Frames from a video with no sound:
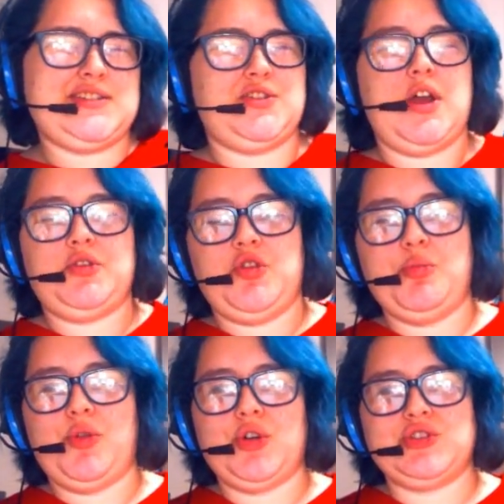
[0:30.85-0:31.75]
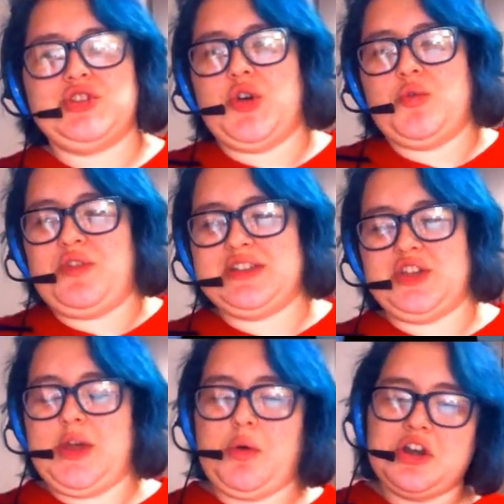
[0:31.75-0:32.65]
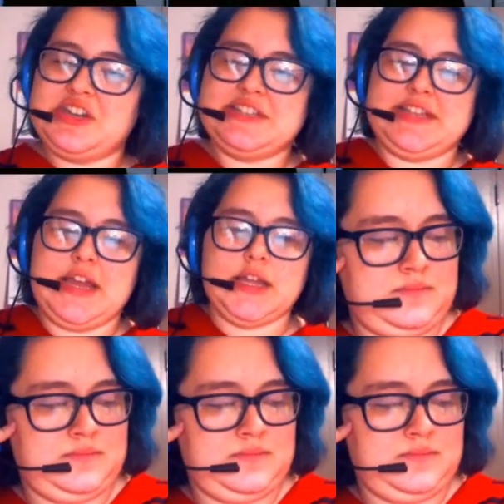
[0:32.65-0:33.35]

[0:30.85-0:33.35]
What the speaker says: are not too bored. So that's all I wanted to say.